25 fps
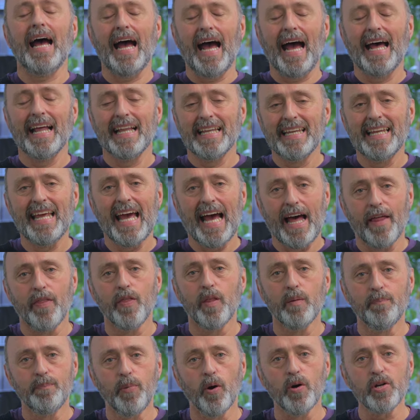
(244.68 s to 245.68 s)
and
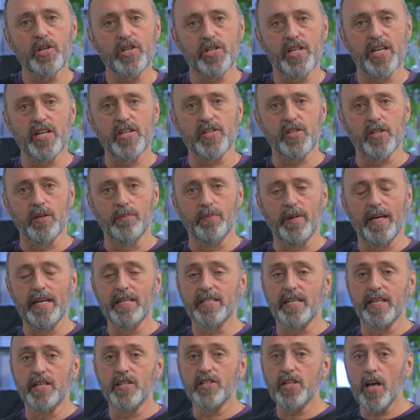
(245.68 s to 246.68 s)
yet the Bosch system
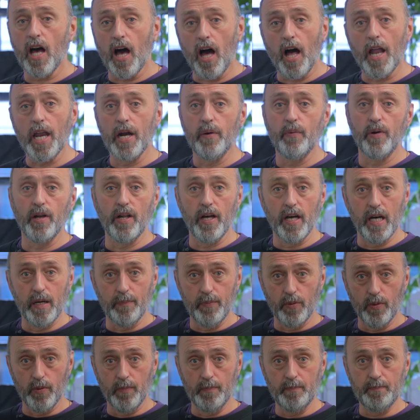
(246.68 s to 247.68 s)
is entirely
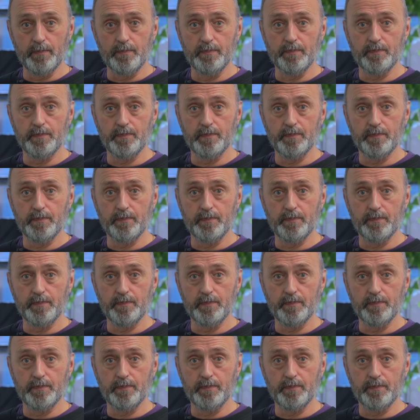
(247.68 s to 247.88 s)
reliable.